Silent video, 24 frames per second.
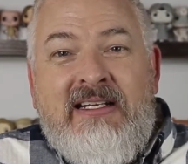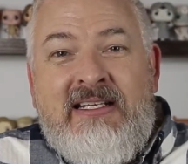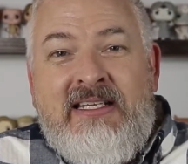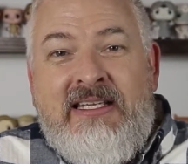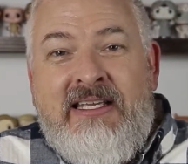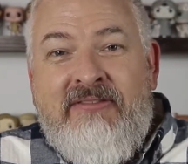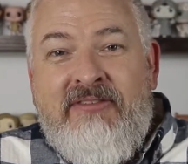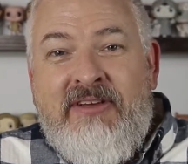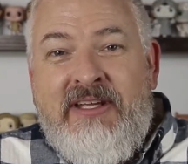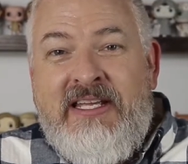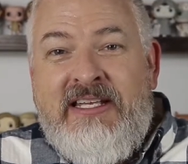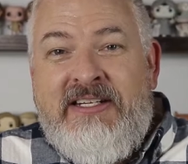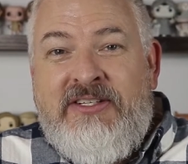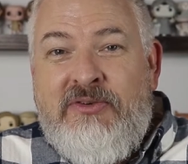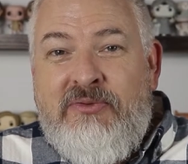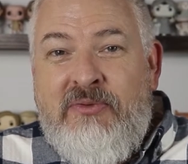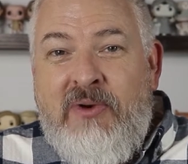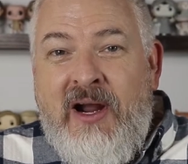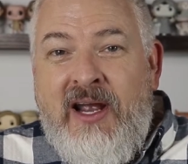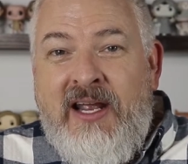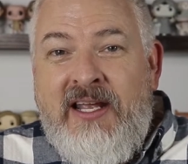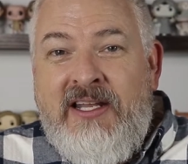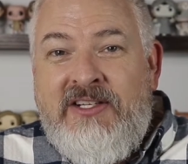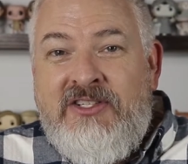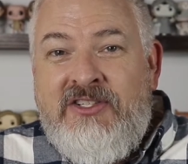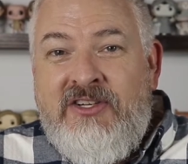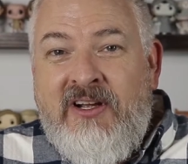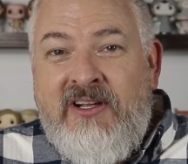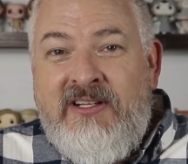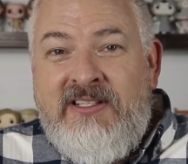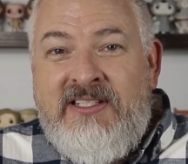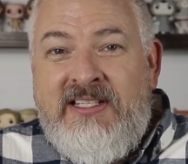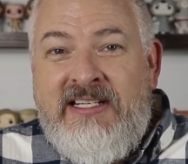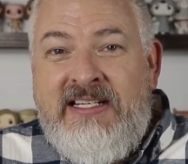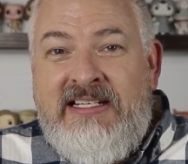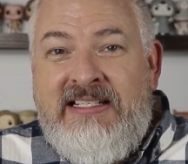giving it to Rian
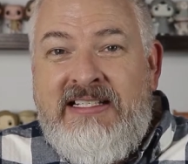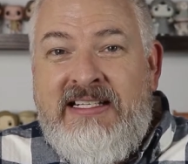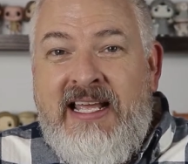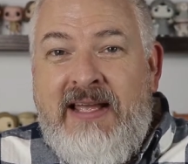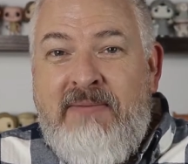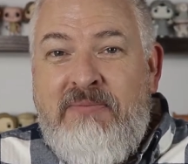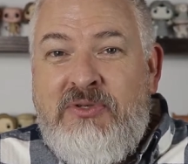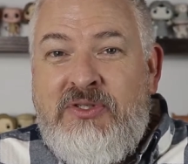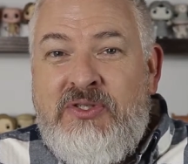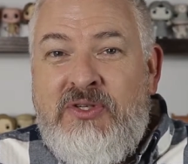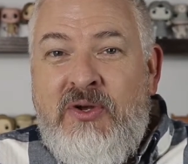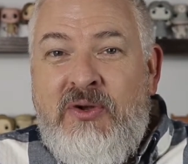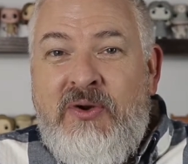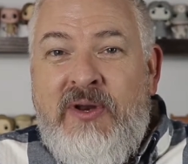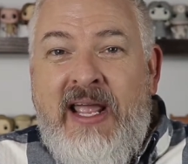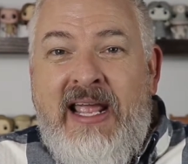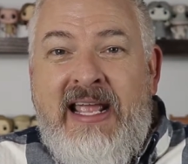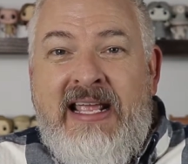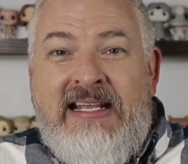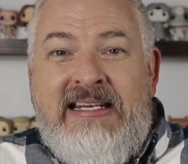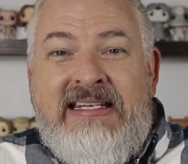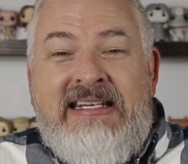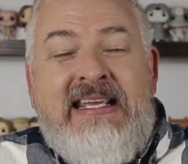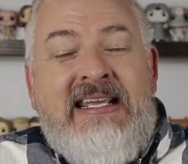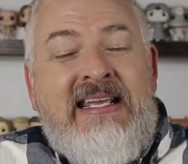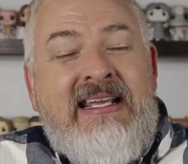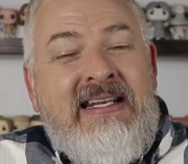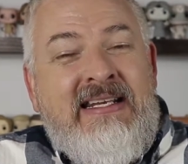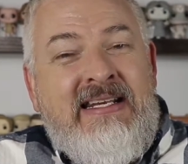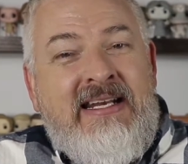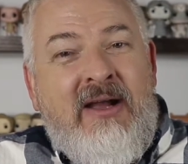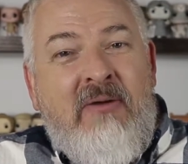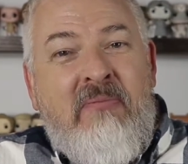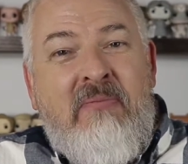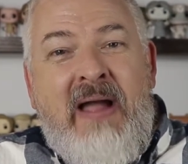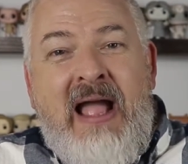Johnson in episode 8,
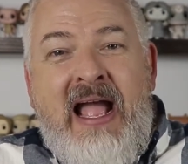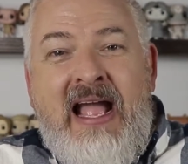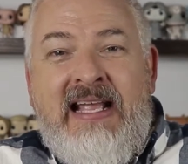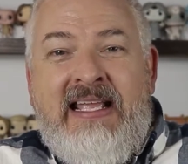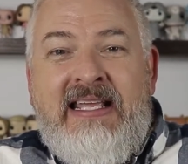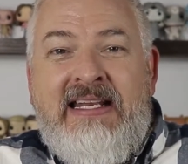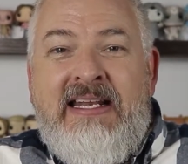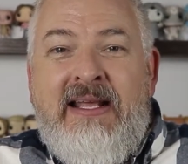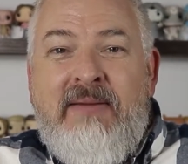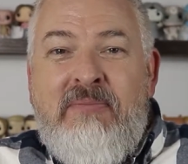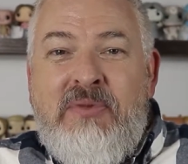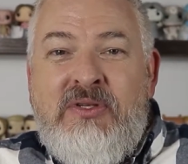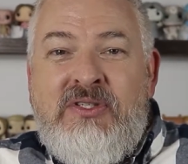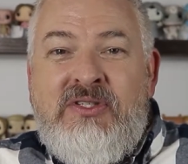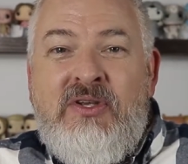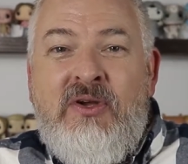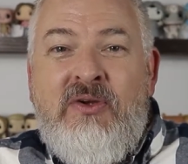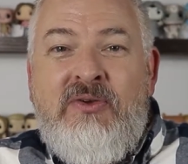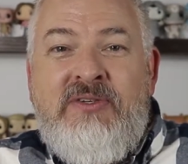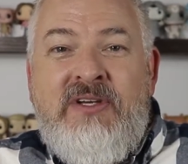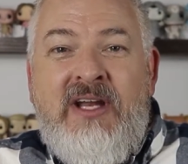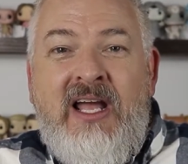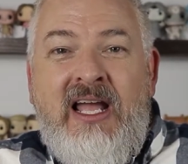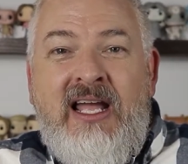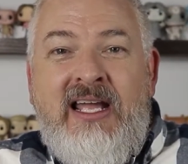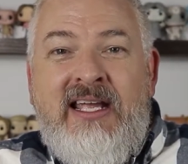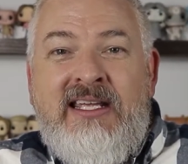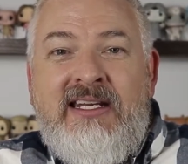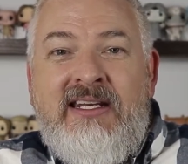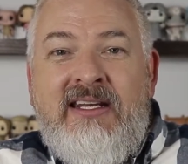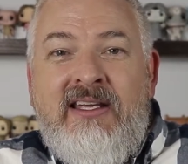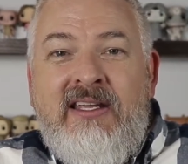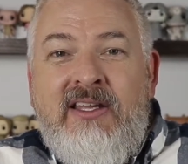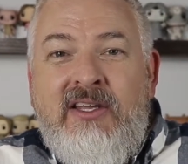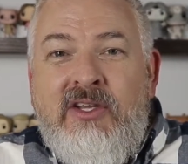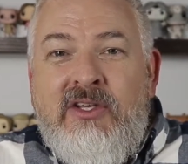now back in episode
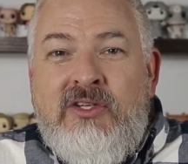9.